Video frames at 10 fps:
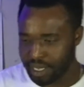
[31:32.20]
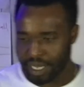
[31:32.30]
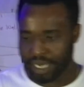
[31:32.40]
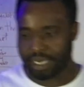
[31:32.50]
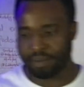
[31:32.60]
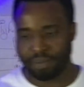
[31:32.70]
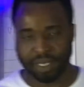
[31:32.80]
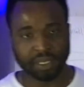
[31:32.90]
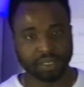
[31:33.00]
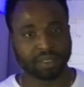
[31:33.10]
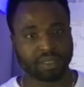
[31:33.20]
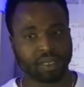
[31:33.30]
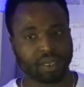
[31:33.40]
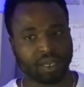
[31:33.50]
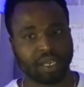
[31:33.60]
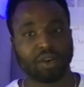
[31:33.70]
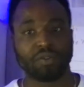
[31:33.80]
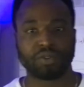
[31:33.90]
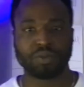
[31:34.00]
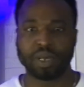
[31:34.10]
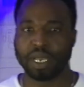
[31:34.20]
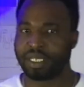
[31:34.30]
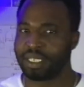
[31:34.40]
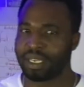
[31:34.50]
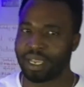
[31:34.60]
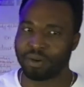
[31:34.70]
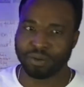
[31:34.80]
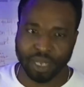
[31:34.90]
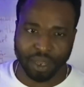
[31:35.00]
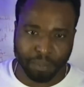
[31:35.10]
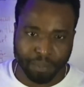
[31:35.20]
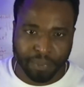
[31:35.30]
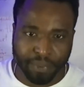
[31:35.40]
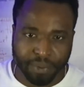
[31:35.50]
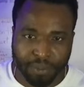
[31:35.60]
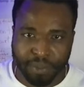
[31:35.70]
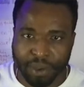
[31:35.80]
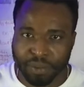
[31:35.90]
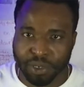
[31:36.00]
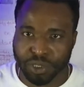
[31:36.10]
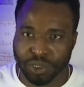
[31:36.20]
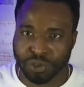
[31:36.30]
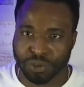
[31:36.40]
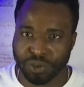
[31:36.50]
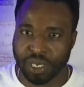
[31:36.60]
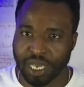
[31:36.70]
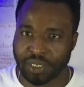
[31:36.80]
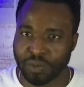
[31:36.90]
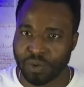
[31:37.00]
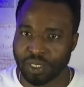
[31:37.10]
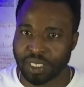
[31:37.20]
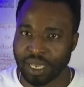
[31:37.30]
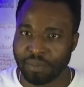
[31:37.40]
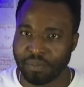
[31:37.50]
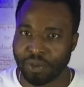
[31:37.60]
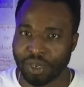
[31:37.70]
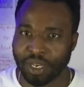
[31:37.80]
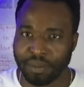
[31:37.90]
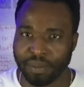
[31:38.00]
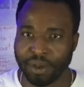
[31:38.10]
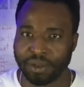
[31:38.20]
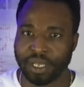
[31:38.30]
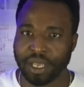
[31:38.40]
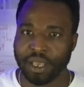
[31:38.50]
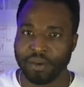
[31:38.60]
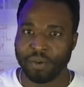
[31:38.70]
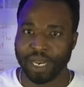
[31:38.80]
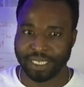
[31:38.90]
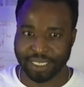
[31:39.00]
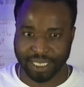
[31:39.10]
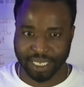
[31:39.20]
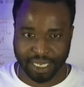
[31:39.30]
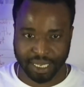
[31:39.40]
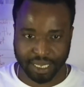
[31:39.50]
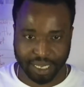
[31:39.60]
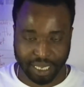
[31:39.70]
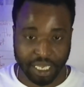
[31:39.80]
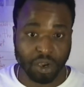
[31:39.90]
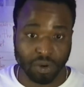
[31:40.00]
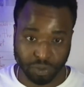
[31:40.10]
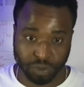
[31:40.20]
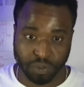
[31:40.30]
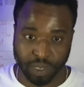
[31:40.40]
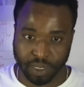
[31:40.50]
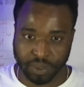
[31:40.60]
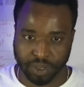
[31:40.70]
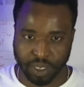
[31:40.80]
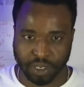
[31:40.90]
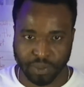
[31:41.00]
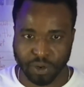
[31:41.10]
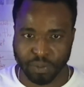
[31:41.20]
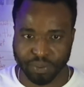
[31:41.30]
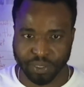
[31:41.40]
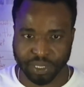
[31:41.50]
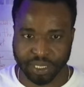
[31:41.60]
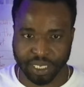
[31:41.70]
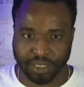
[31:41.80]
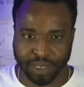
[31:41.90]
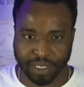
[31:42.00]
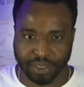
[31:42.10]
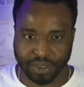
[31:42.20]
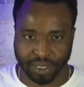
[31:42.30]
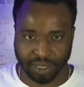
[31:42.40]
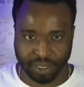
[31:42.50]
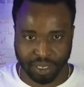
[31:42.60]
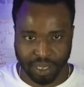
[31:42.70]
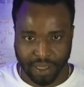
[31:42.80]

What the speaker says: Ede means king of tuber. I think I can probably show you guys what I'm talking about when I say king of tubers. Okay, so I'm going to present my screen.